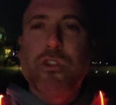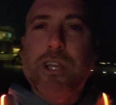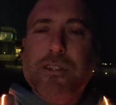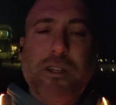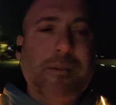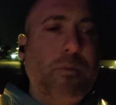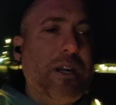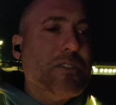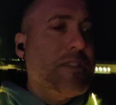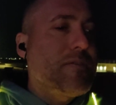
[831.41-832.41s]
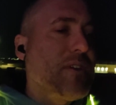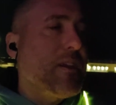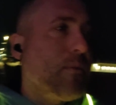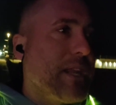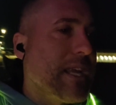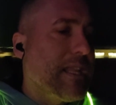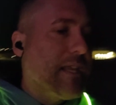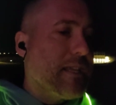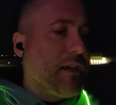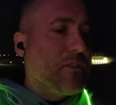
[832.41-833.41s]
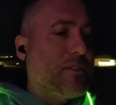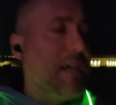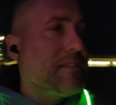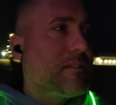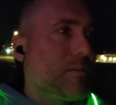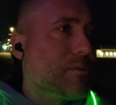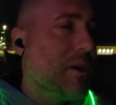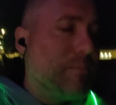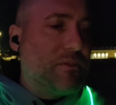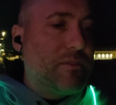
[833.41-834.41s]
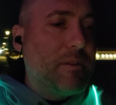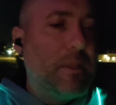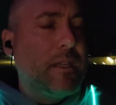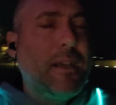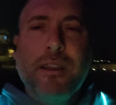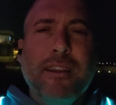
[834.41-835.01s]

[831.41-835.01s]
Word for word: You guys are going to be watching this video when I got like 100,000 subscribers or something.